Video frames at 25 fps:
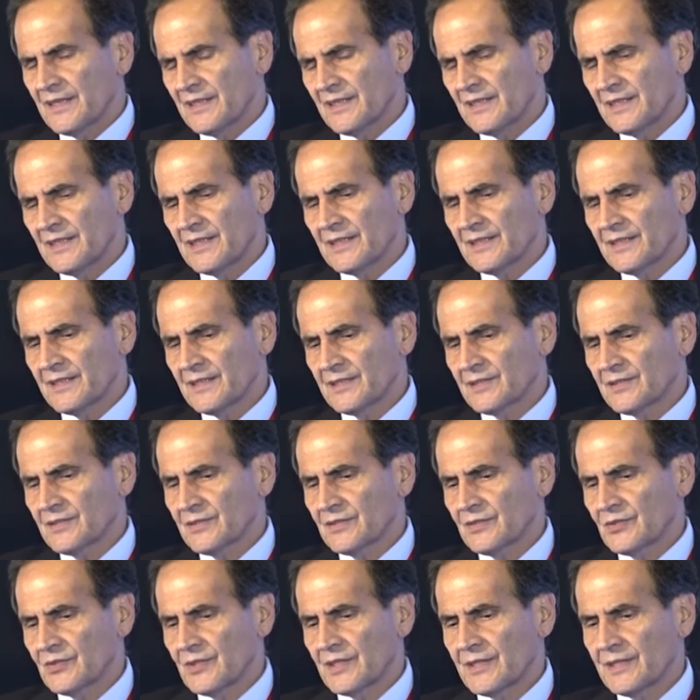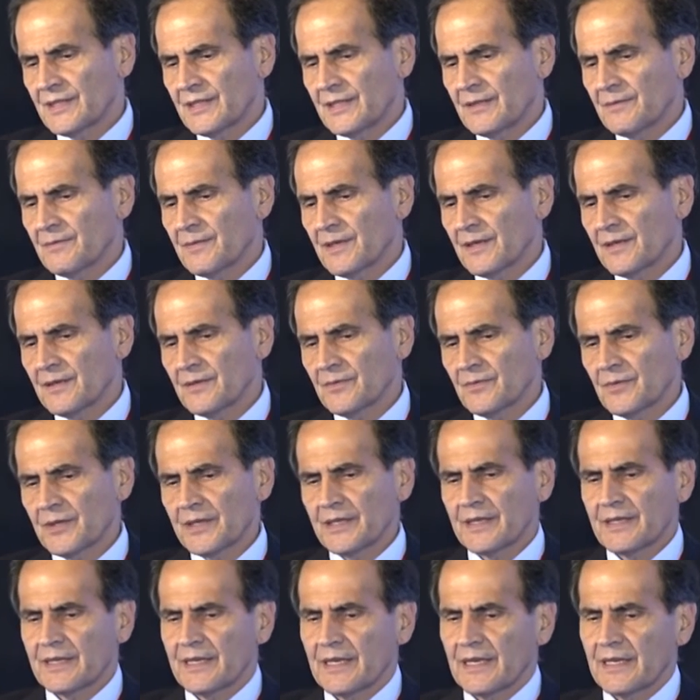in addition to the edema,
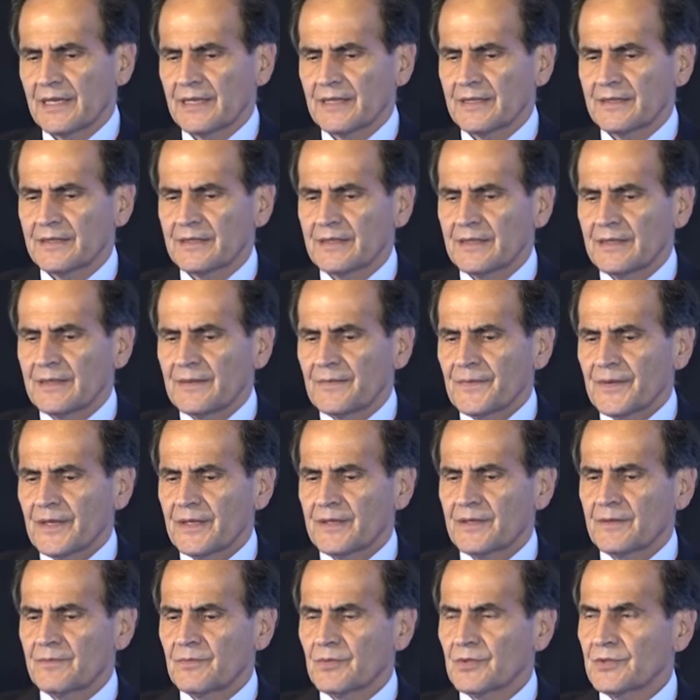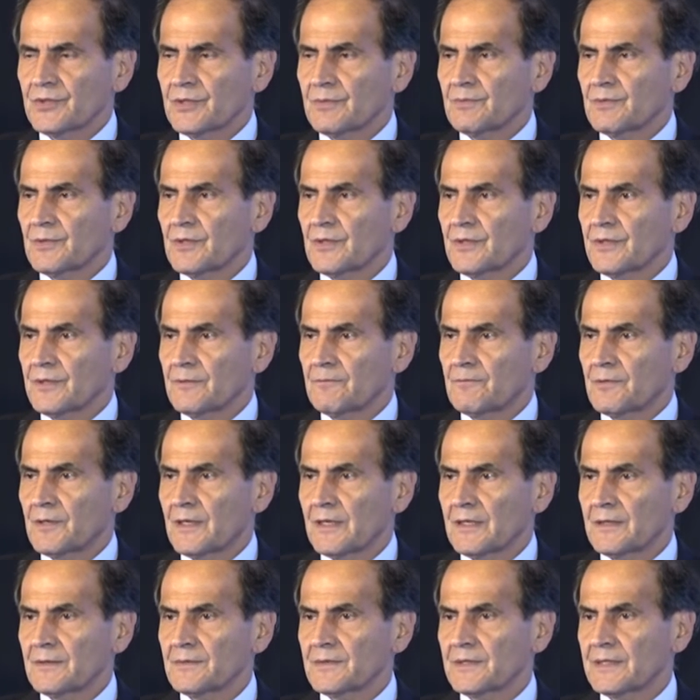weight gain, and the multiple other
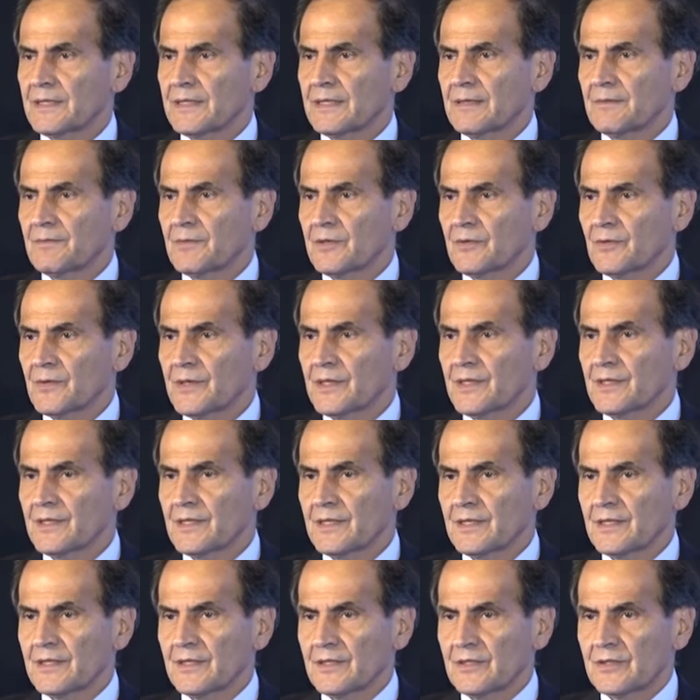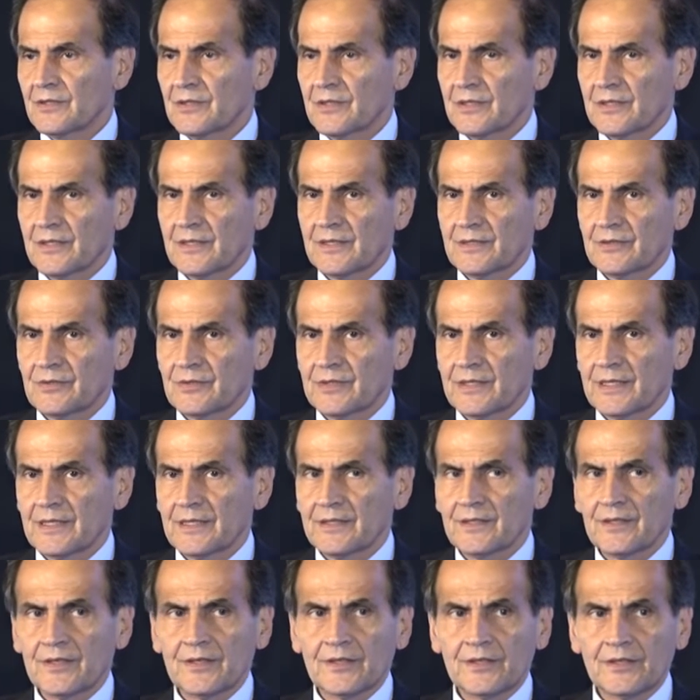products that I'm aware that your country
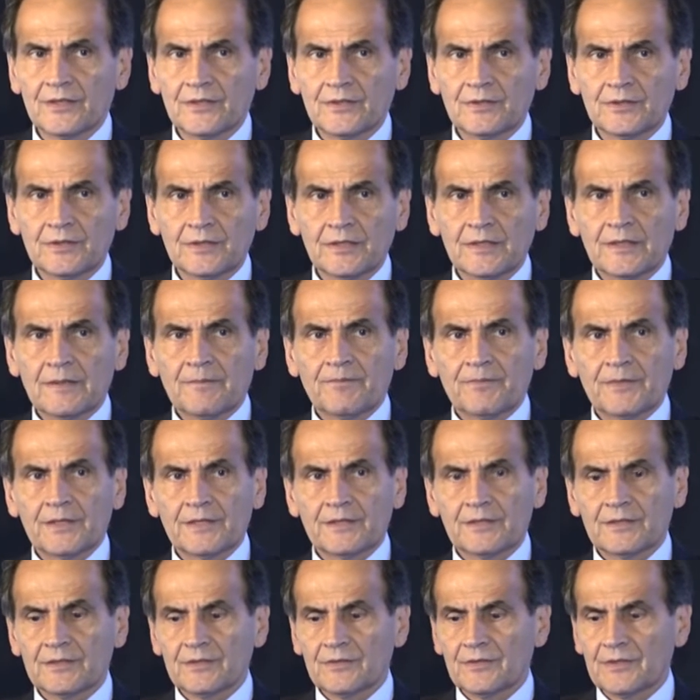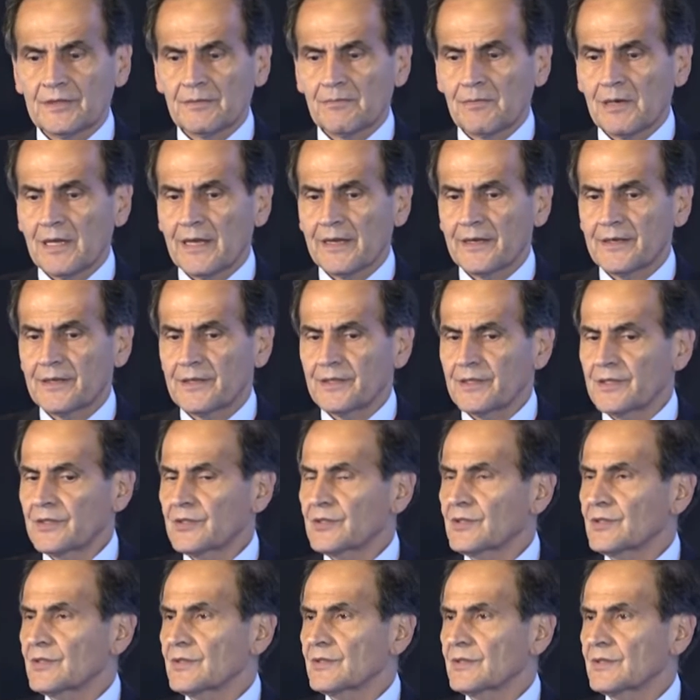cannot use because of the bladder
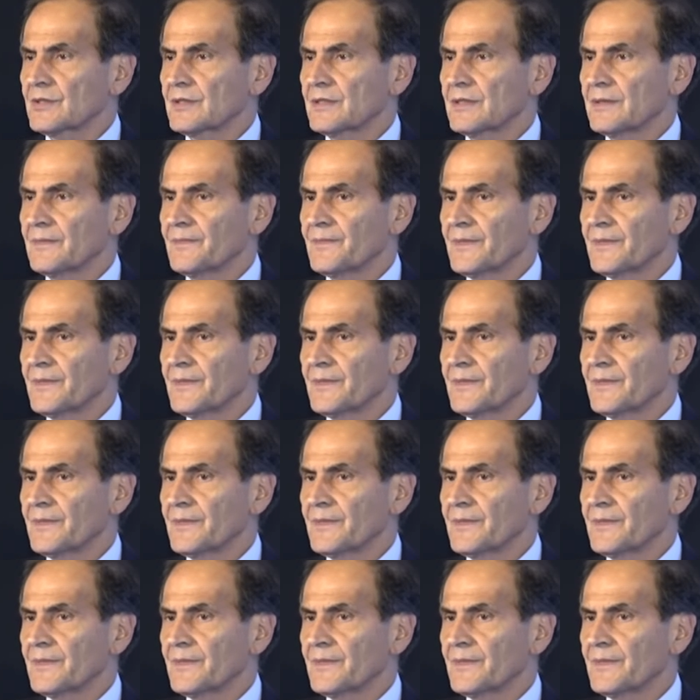issues.